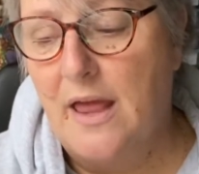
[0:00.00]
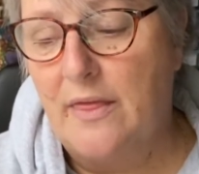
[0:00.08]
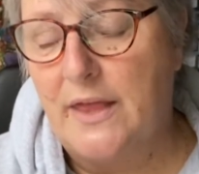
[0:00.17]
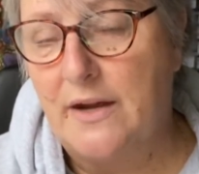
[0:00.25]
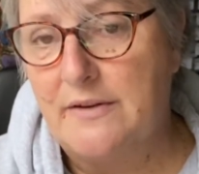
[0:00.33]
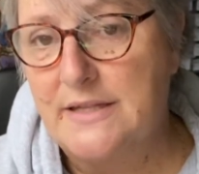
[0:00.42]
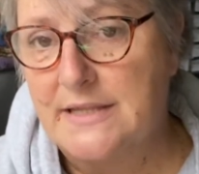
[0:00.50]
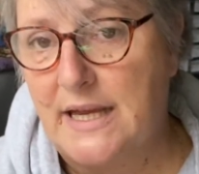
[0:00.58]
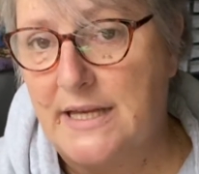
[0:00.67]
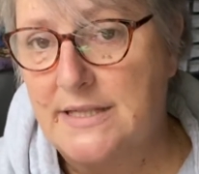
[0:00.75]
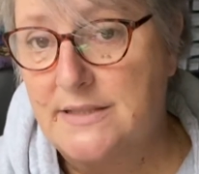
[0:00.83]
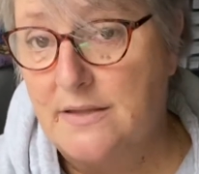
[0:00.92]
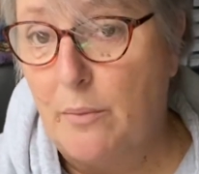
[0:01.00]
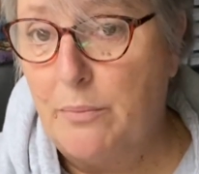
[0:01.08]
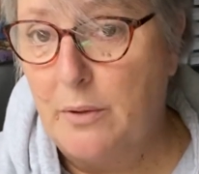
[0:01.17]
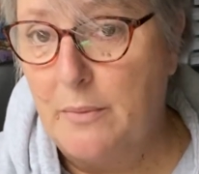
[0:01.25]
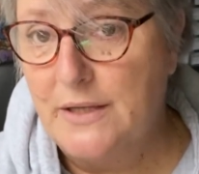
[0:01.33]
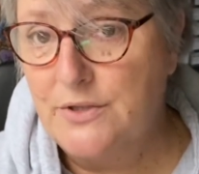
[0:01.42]
there is a
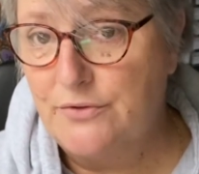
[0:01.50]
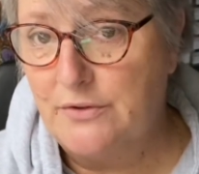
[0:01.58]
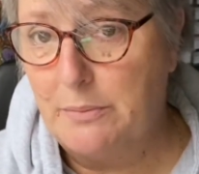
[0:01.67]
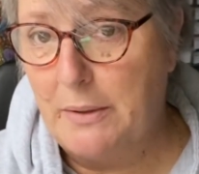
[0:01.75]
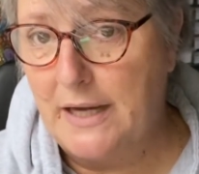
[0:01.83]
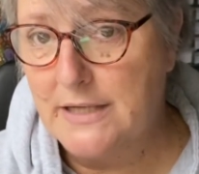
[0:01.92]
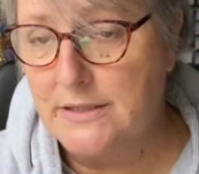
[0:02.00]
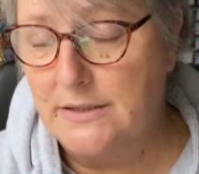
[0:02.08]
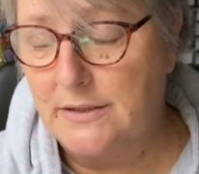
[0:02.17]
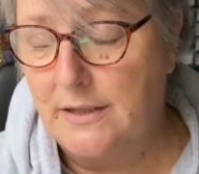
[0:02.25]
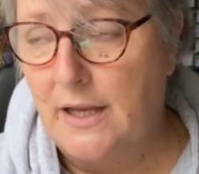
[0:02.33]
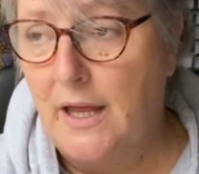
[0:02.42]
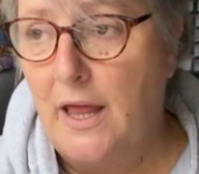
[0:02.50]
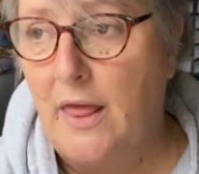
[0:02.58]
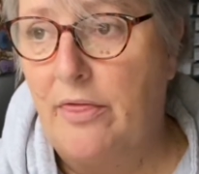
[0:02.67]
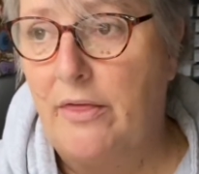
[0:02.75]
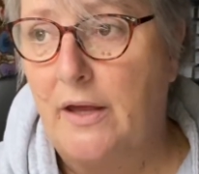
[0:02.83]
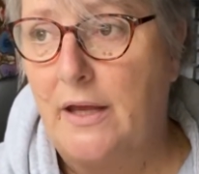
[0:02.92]
supplementary pattern
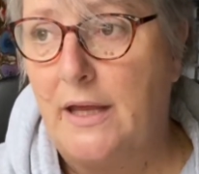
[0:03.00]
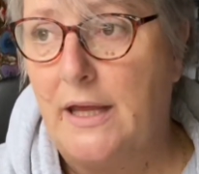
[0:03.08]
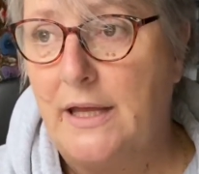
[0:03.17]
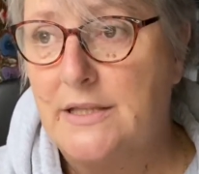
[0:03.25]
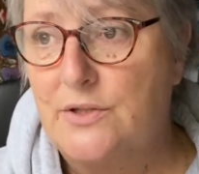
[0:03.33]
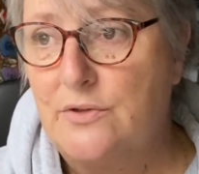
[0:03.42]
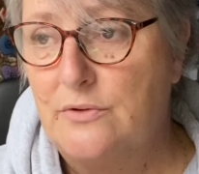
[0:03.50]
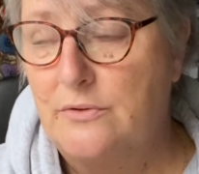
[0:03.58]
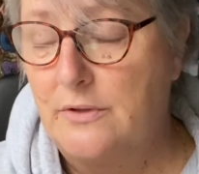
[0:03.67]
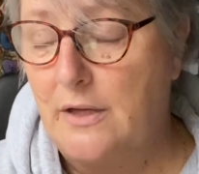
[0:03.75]
that is called